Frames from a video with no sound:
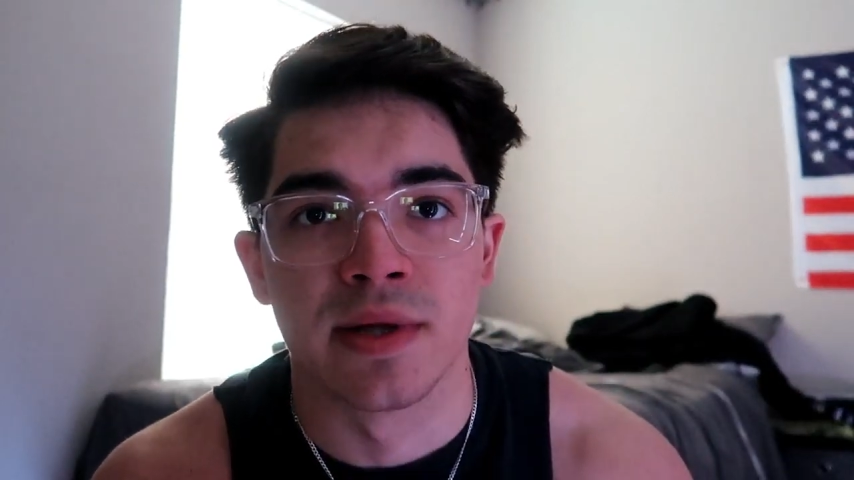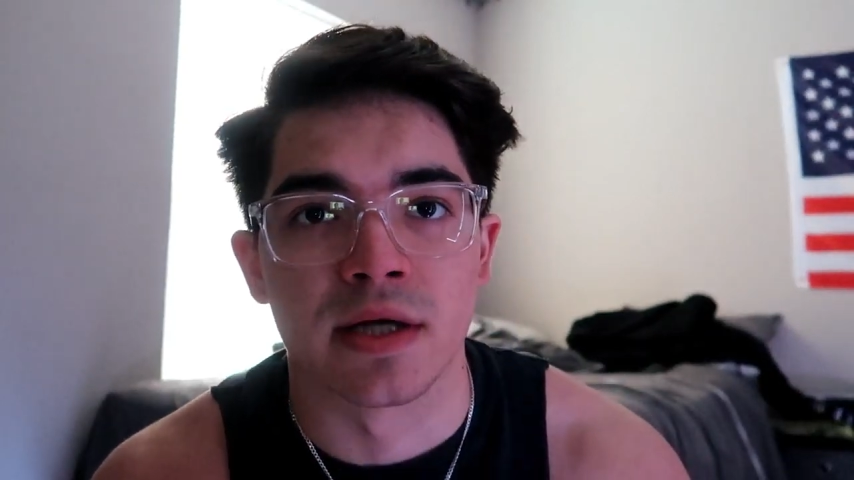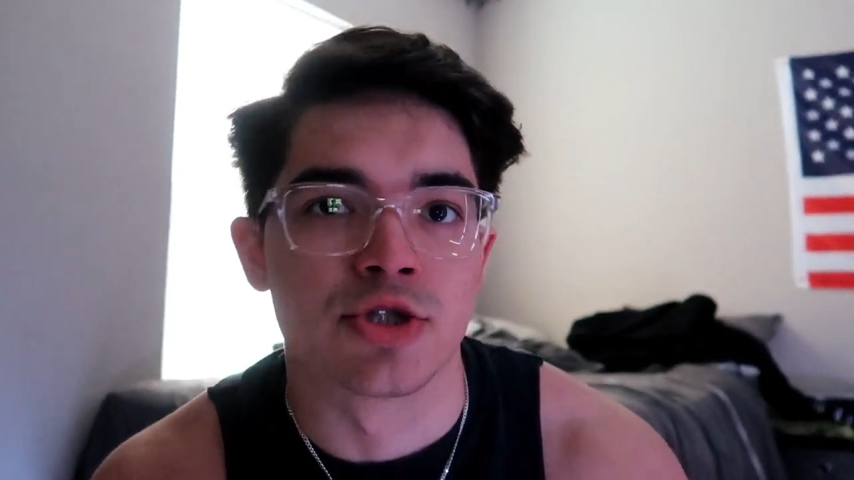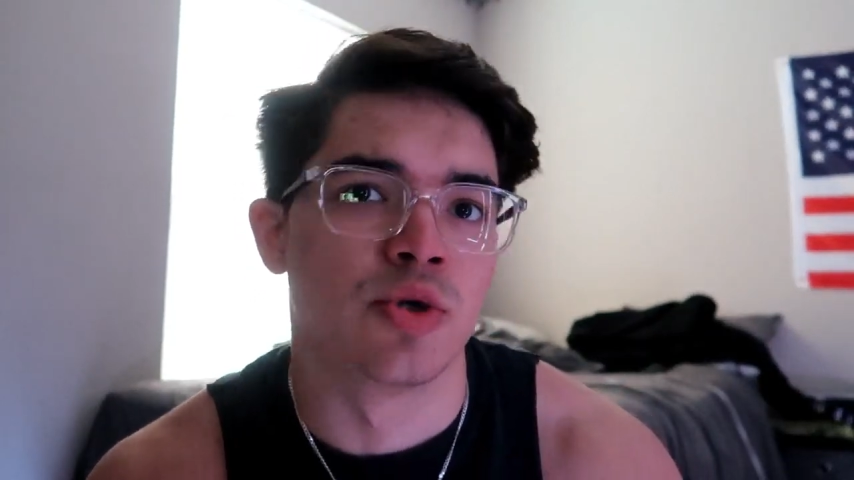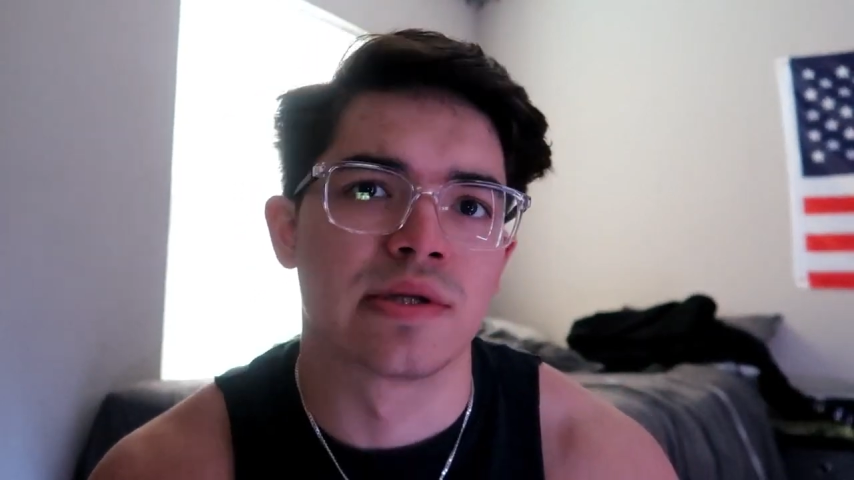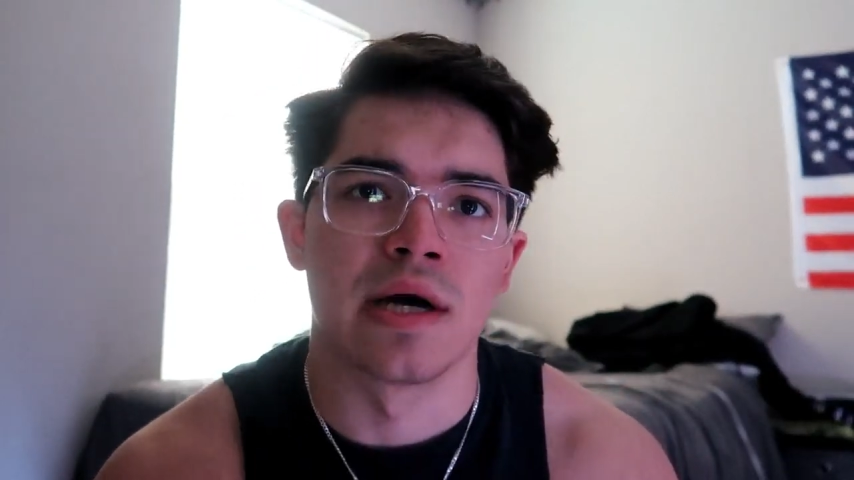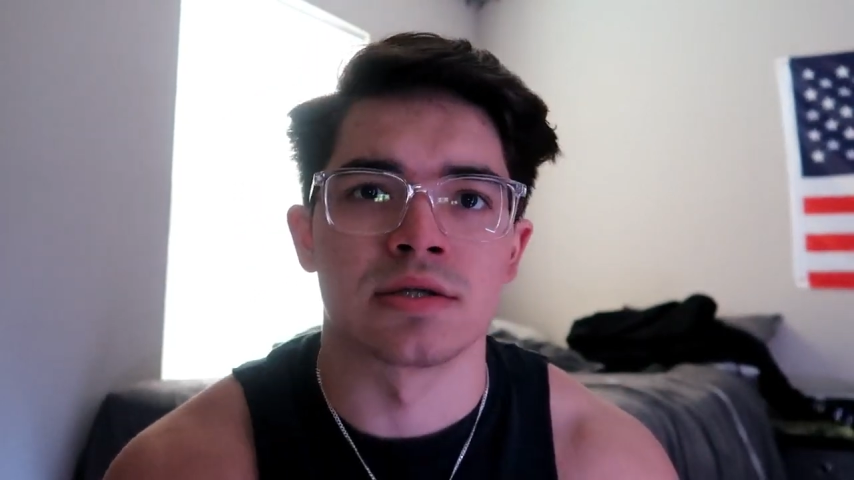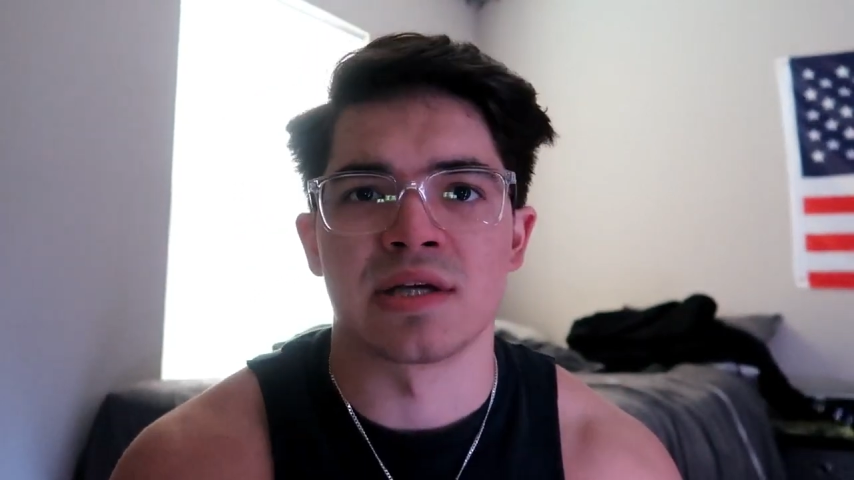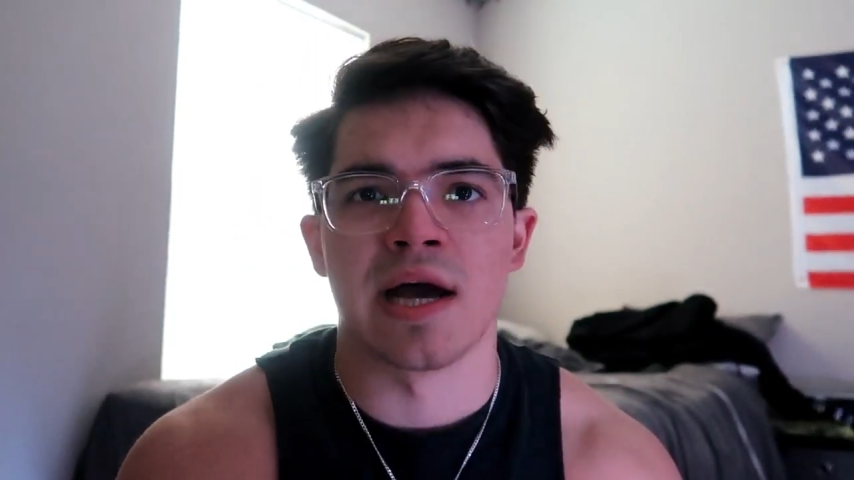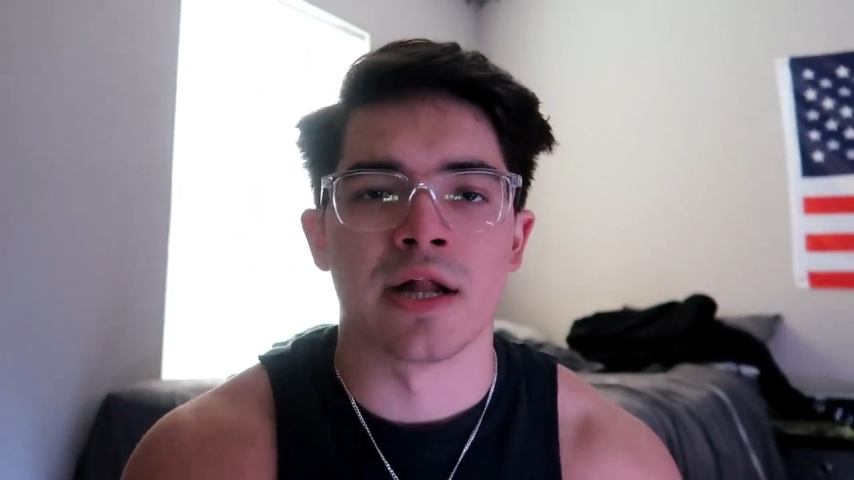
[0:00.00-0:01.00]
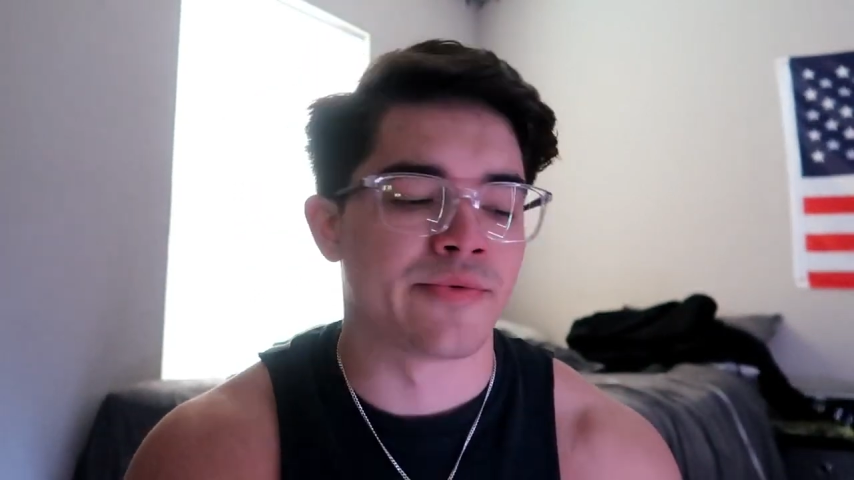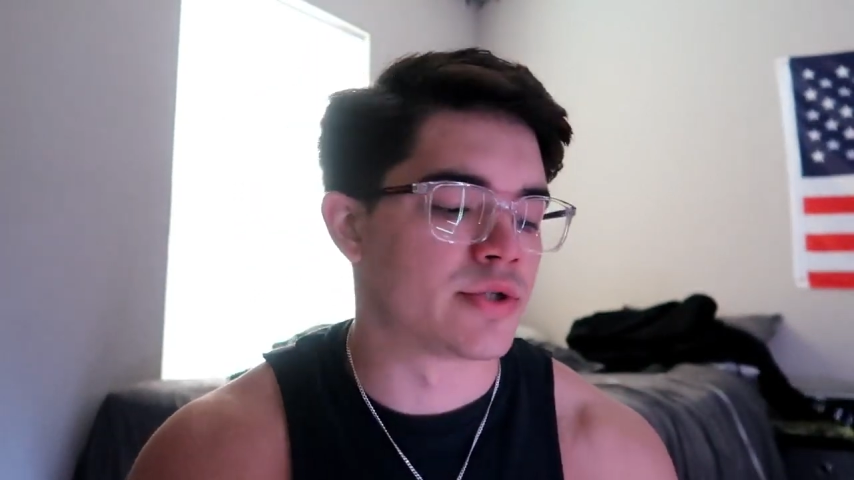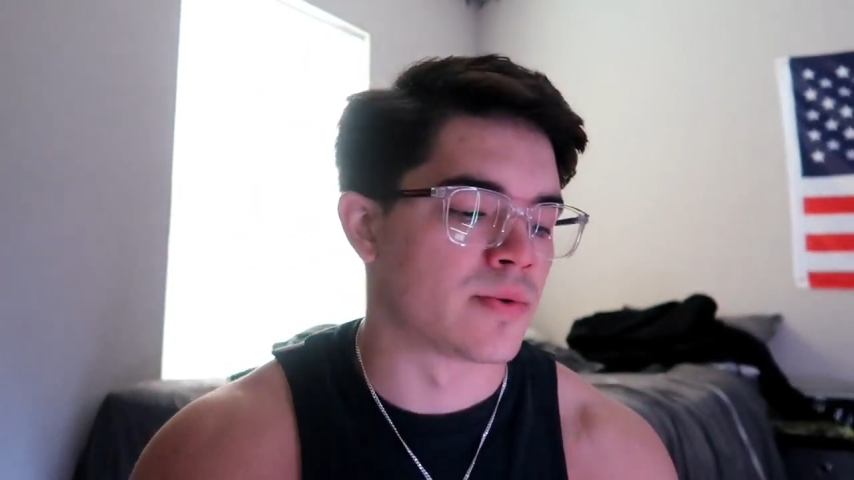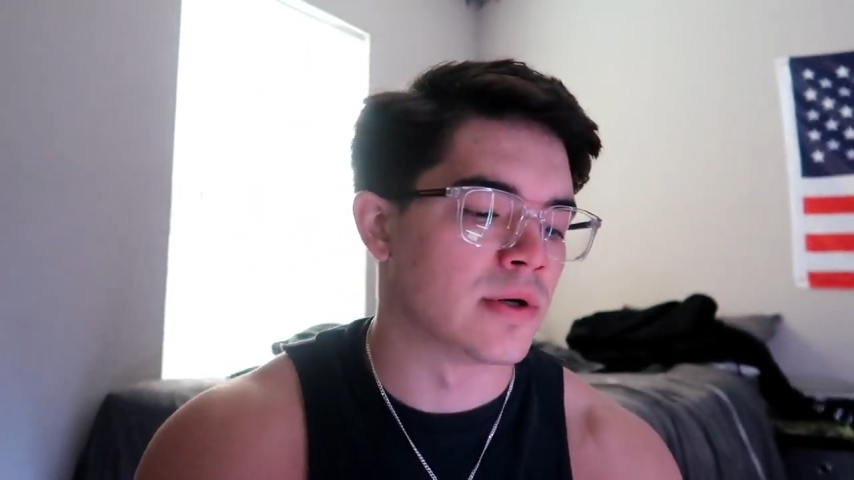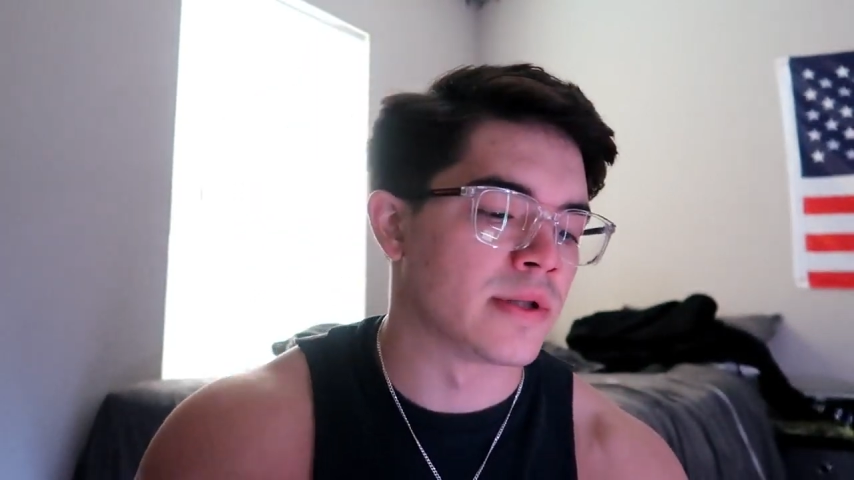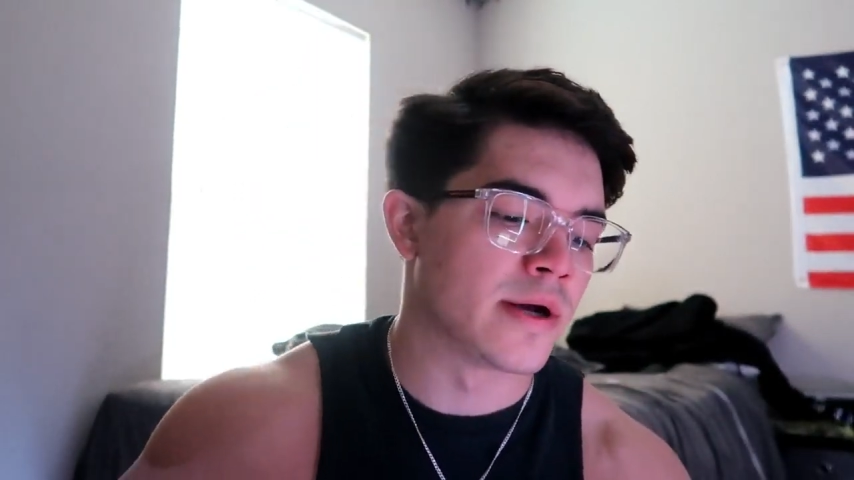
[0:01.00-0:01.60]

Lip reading: be like 2,000 calories around